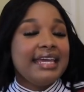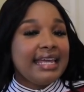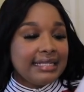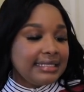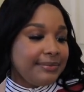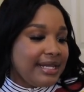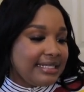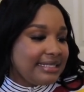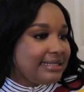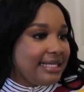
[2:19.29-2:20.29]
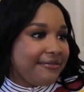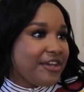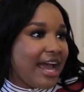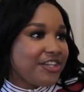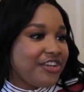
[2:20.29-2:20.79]
you can smell it to see if you
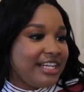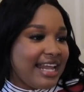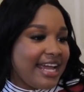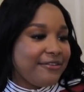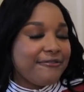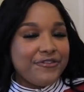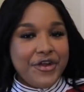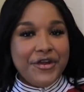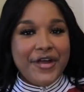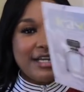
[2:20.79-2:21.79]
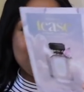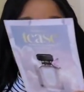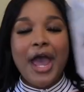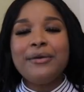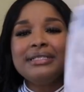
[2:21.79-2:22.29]
actually like the fragrance.
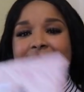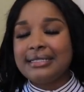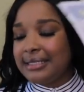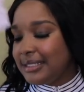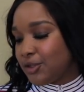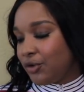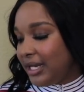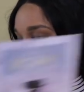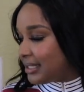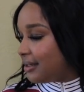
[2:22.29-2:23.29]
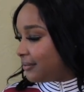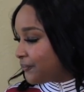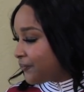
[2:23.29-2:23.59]
So I will test these out later.